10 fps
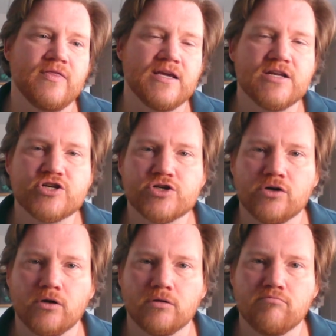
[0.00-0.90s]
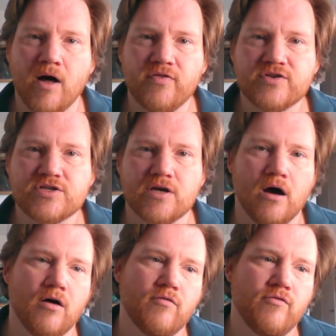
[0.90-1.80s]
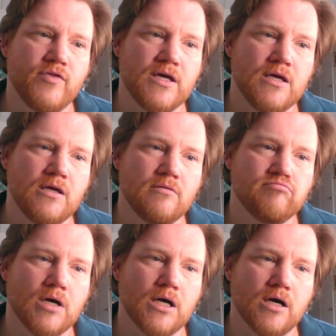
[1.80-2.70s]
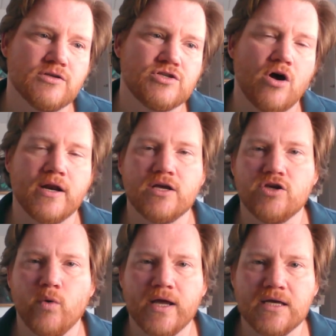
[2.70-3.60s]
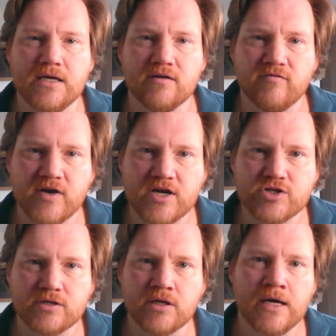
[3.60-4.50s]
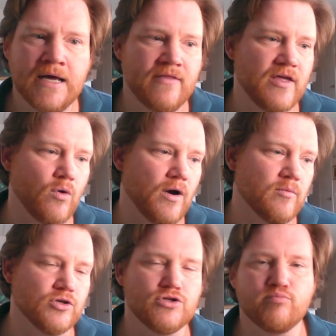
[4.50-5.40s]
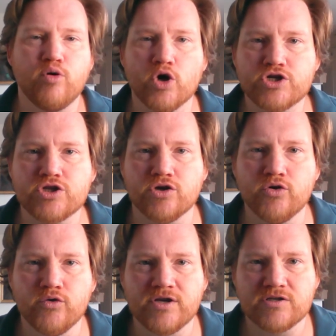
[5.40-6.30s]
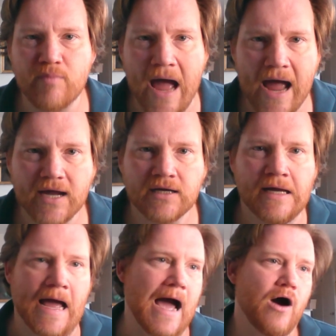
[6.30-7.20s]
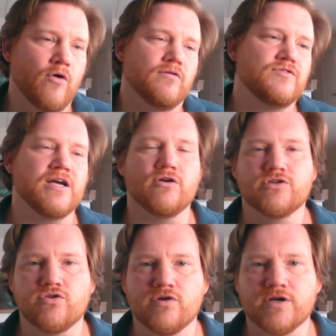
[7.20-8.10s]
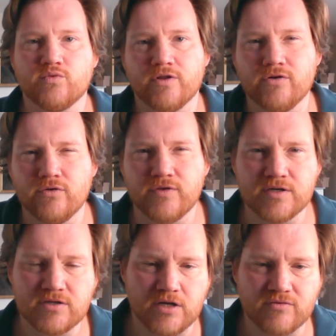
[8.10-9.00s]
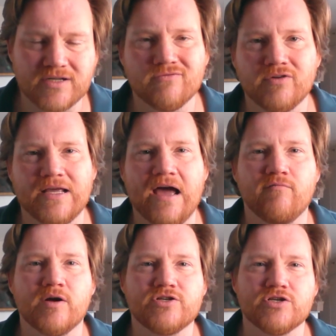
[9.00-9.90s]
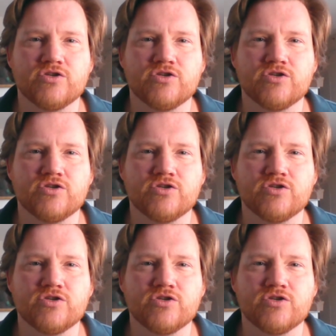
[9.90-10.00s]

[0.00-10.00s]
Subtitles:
In the initial months of the Saudi-UAE invasion, they were able to push the Houthis back out of territories where the Houthis, you know, didn't really have much